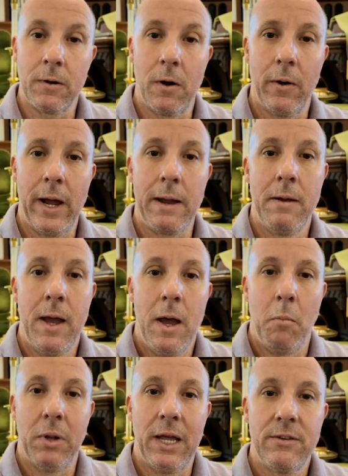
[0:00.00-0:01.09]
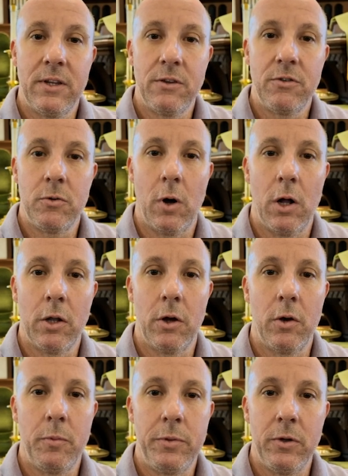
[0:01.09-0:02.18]
All right, blessings, you all. I
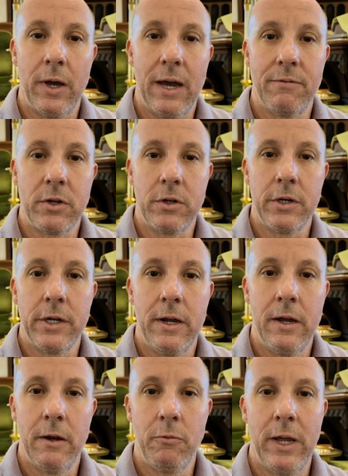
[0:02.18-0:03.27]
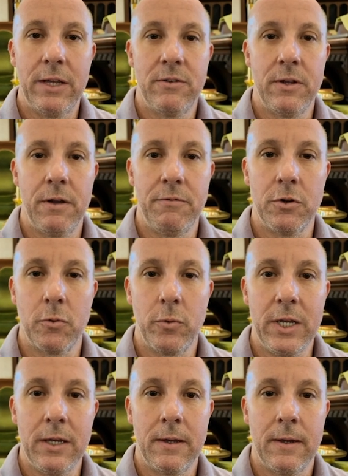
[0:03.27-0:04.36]
hope you have a good rest of your
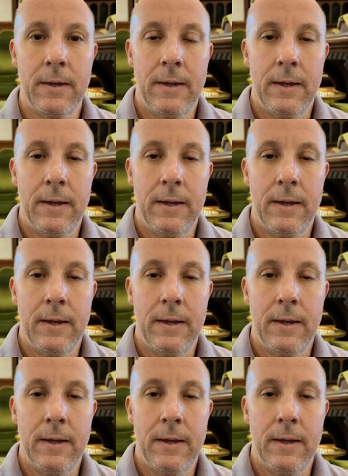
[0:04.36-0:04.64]
week.